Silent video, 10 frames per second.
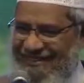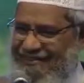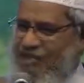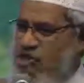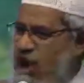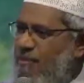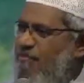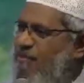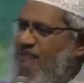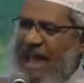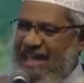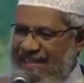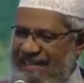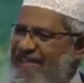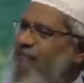The job of a
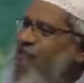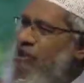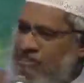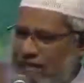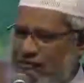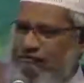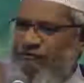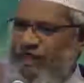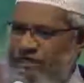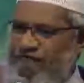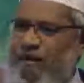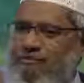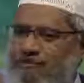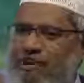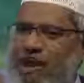da'i is to listen from
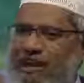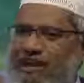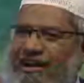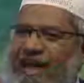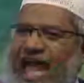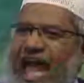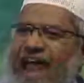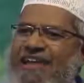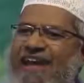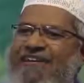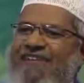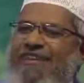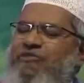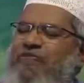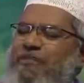the scholar and convey
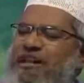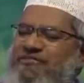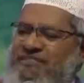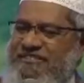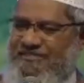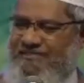it to the masses.